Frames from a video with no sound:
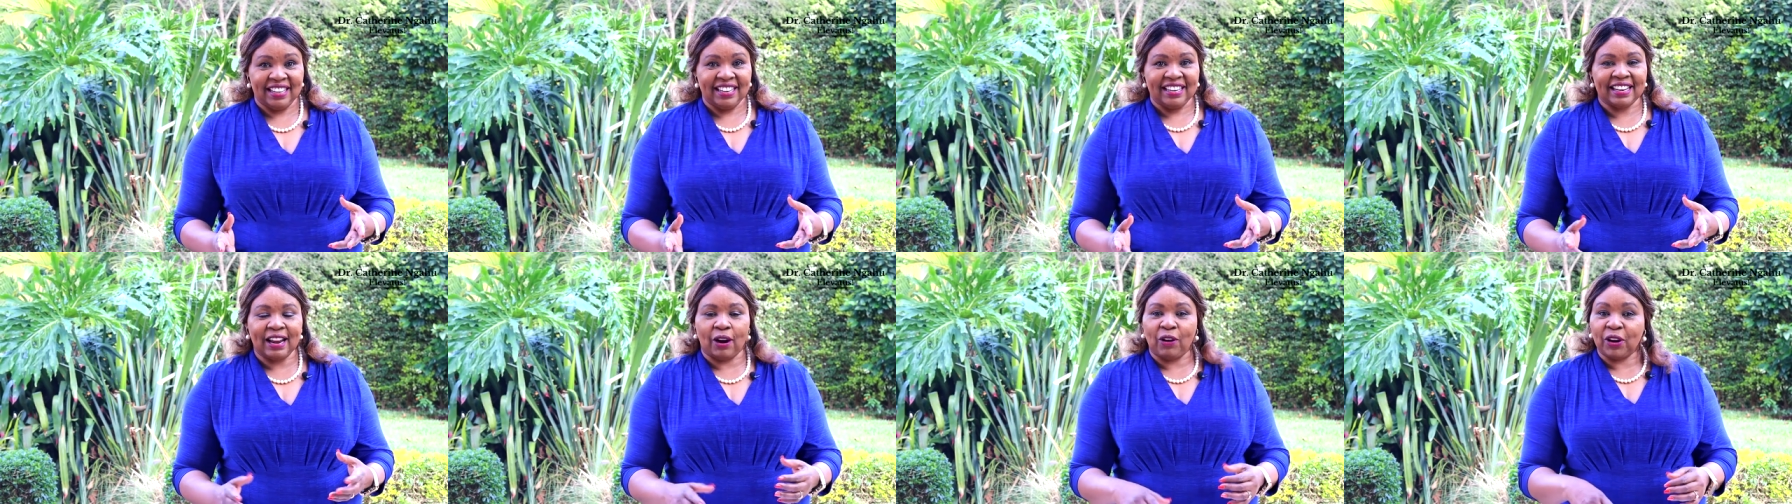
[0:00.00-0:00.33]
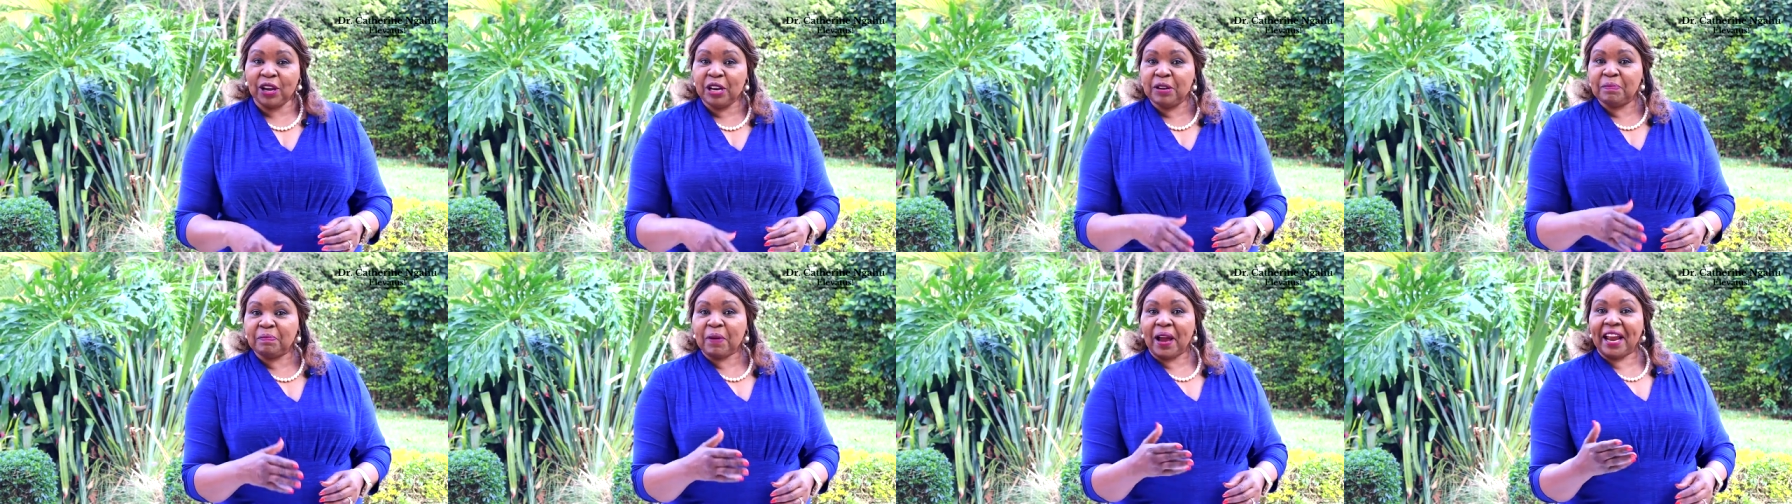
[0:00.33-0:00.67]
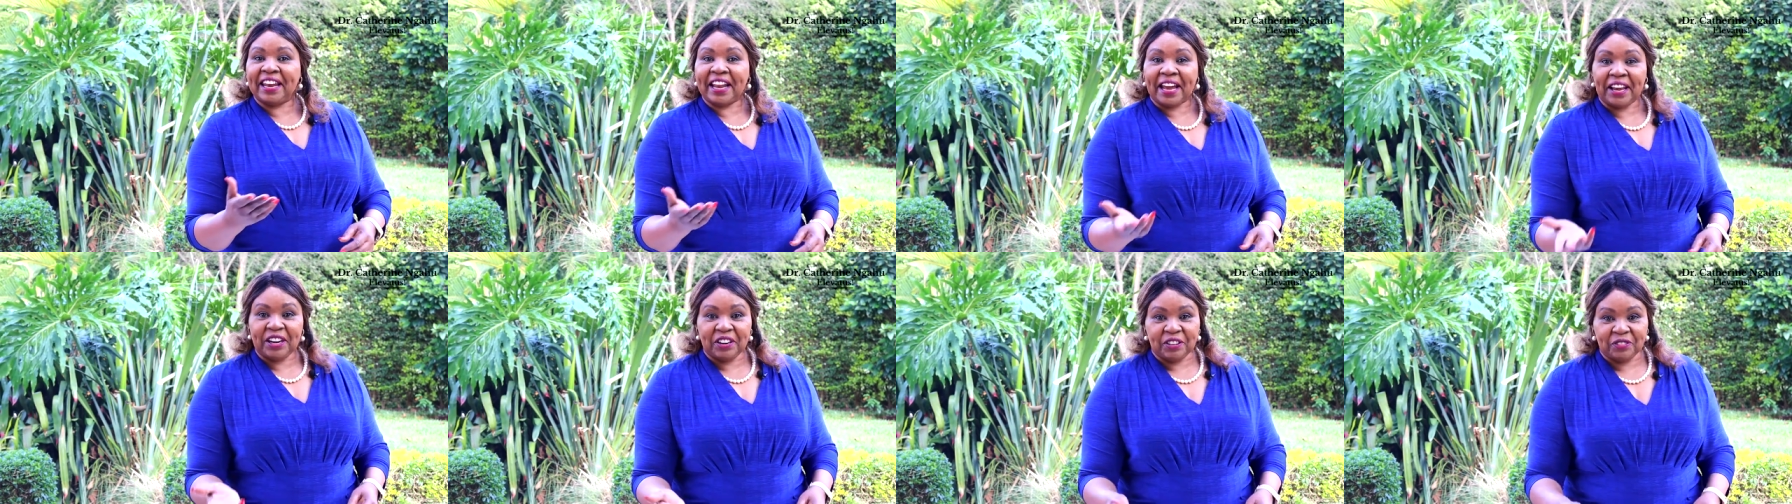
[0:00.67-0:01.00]
Now, in my
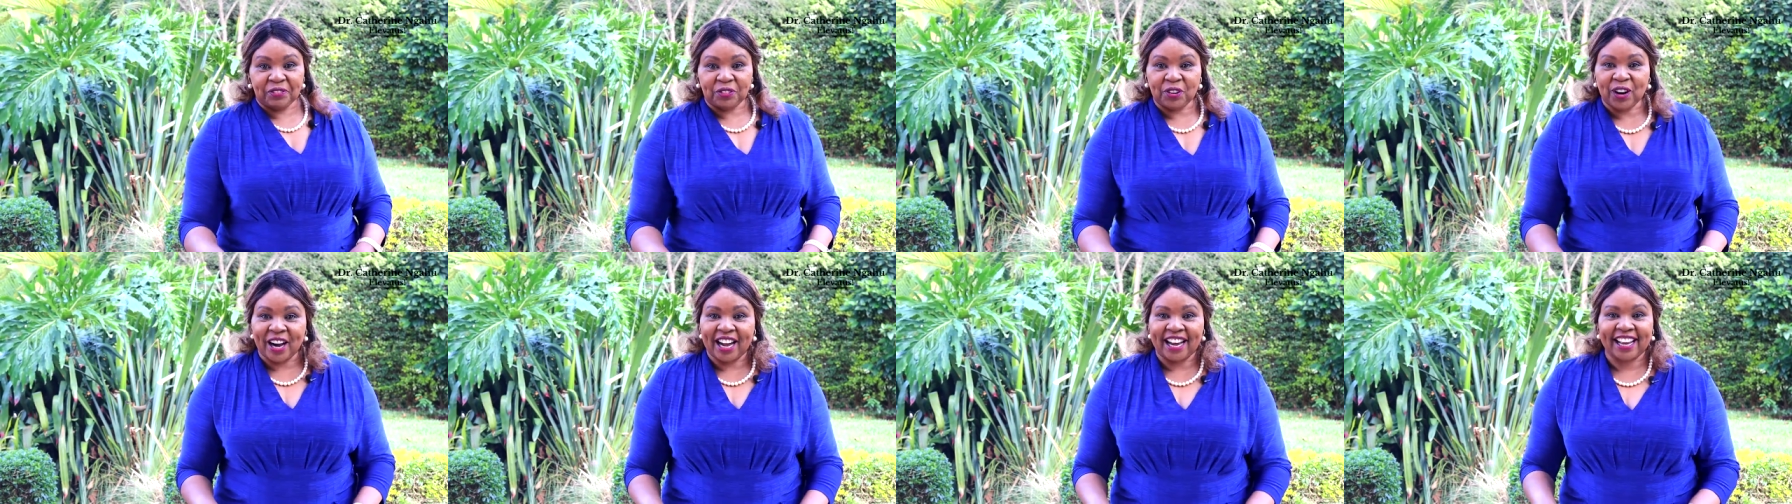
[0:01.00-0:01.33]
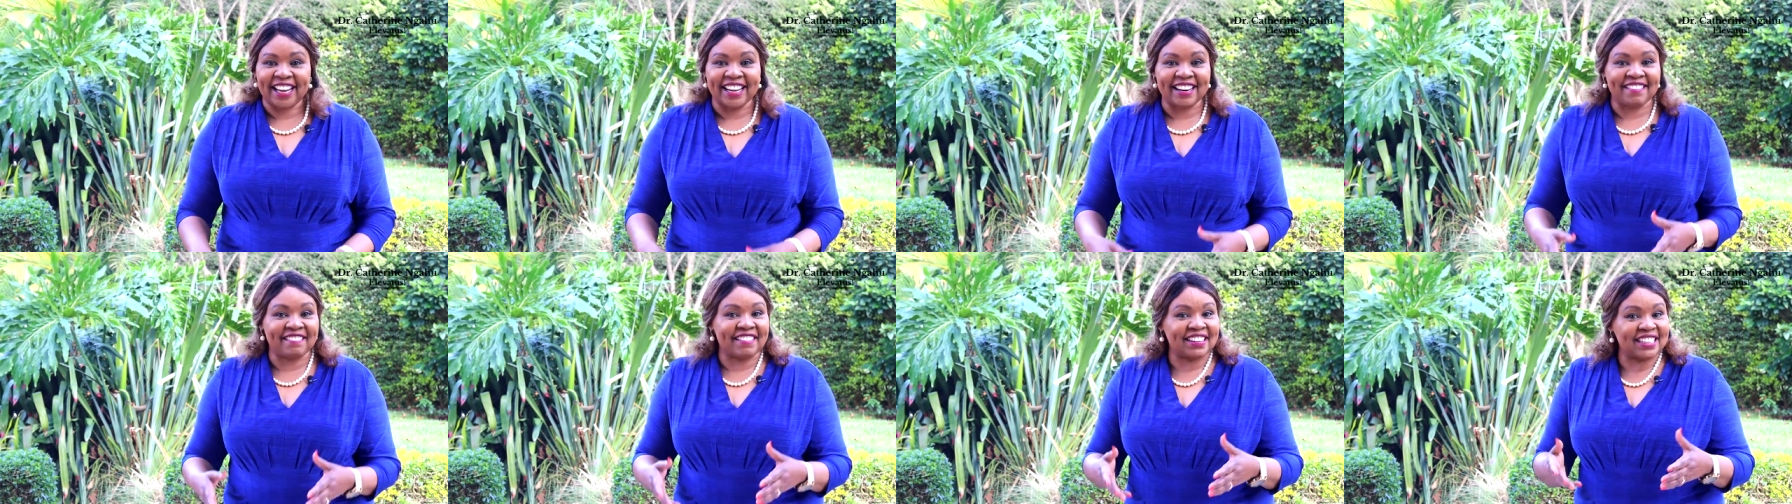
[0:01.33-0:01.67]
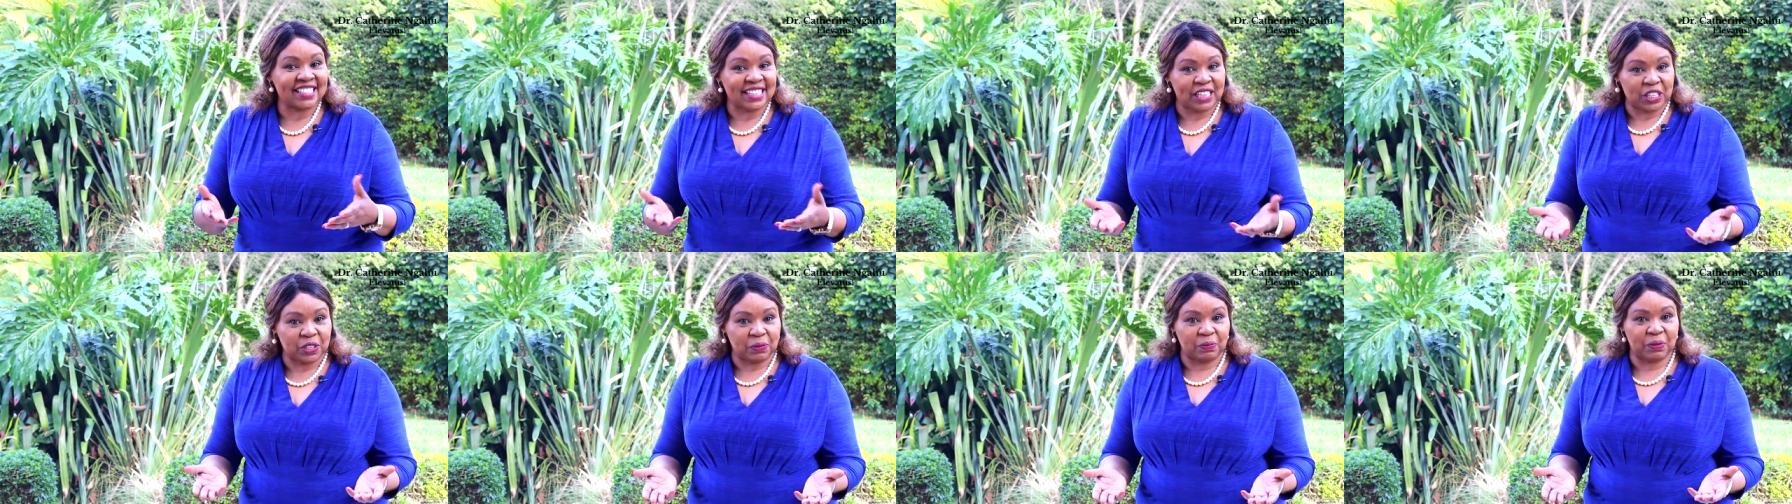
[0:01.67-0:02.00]
line of work in
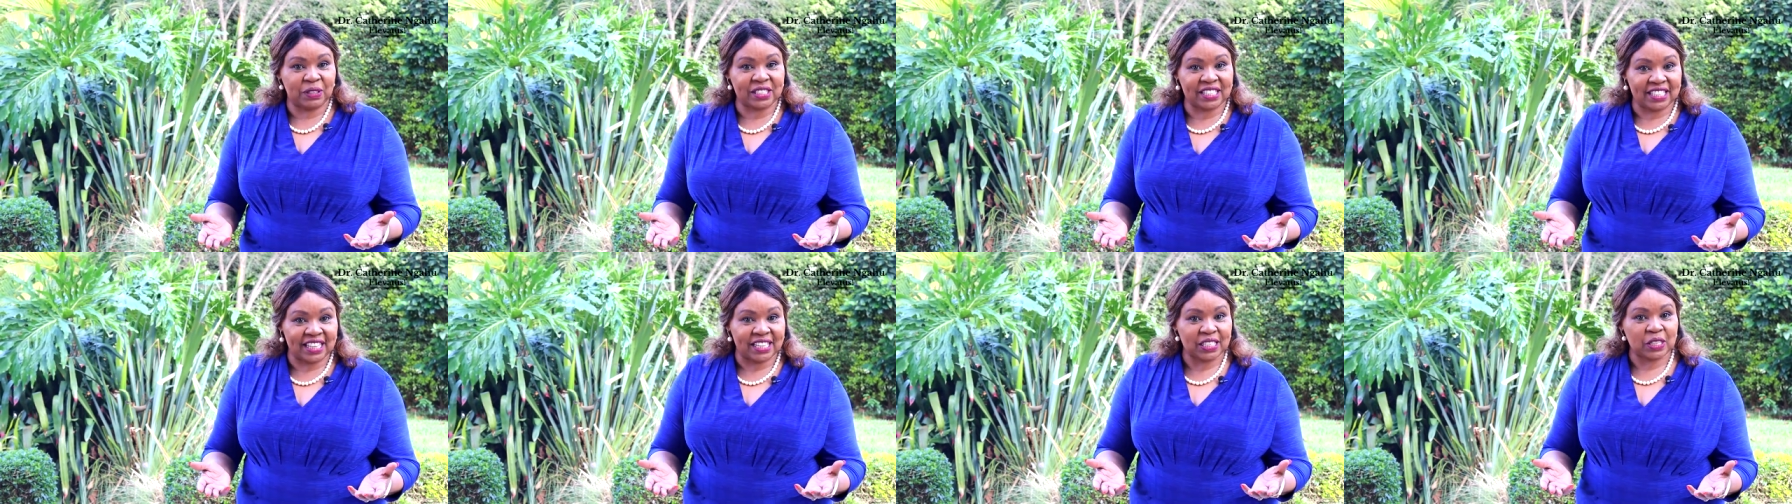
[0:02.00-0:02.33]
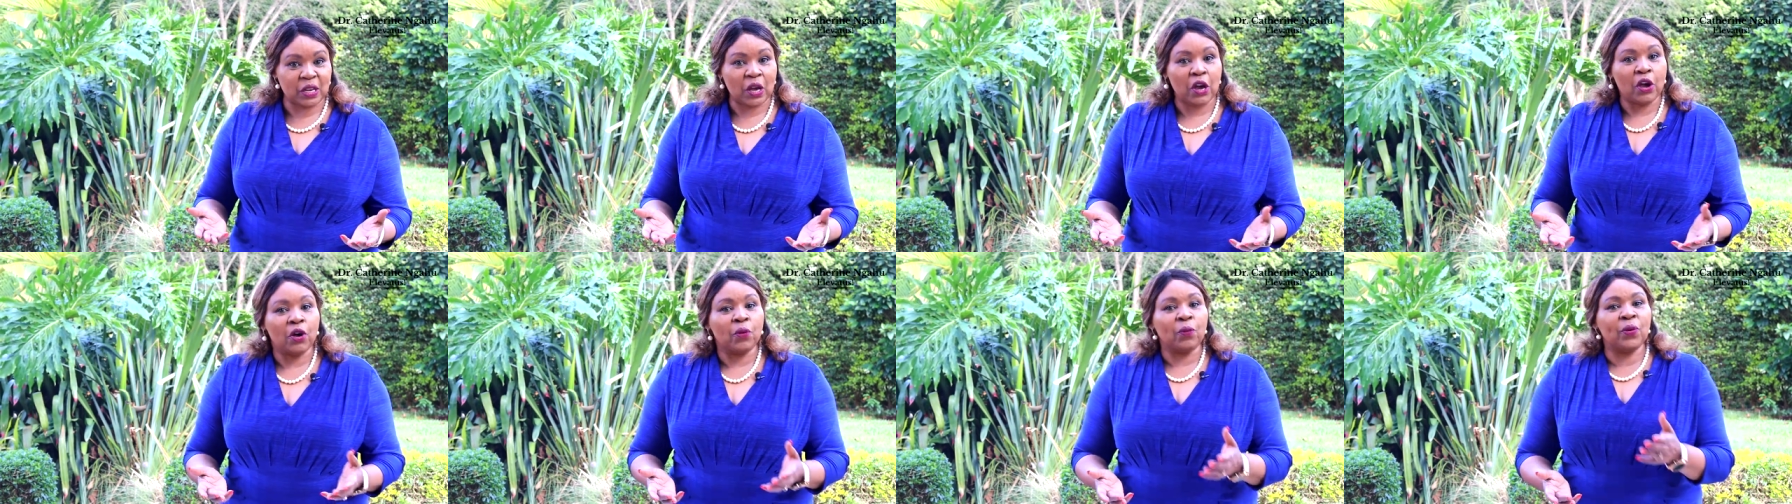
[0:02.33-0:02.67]
research business,